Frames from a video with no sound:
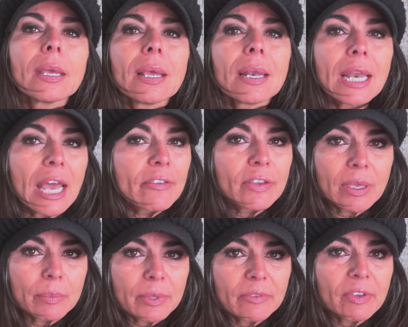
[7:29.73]
life
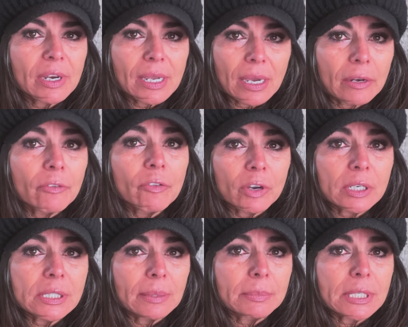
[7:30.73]
can be very unfair
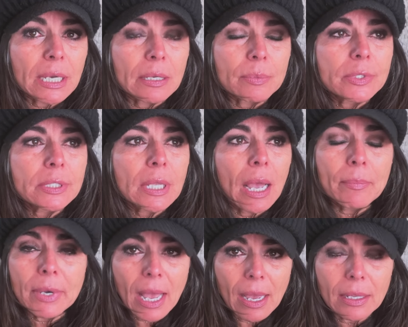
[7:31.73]
sometimes. I'm
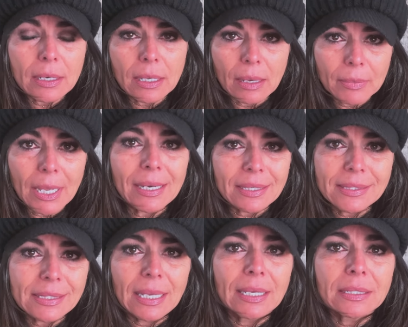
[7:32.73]
not a
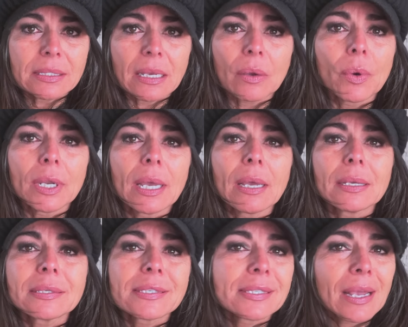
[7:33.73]
saint. I want to
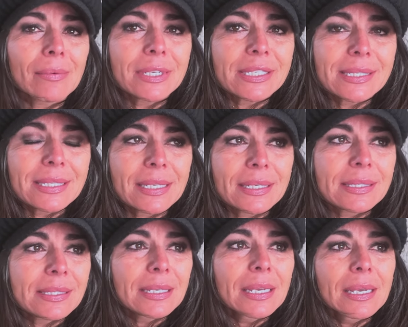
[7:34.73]
establish
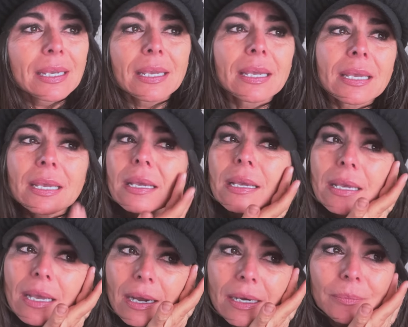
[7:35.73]
this.
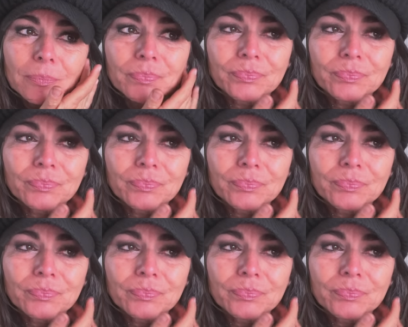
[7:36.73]
I